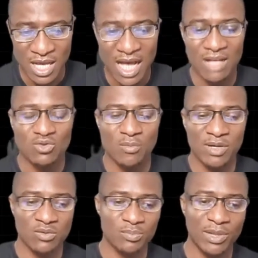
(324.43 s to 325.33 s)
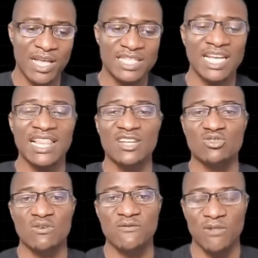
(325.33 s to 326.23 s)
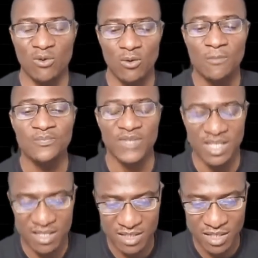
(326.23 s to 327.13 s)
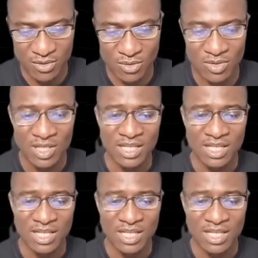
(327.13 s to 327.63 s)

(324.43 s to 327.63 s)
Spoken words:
how to manipulate electron flow in the circuit.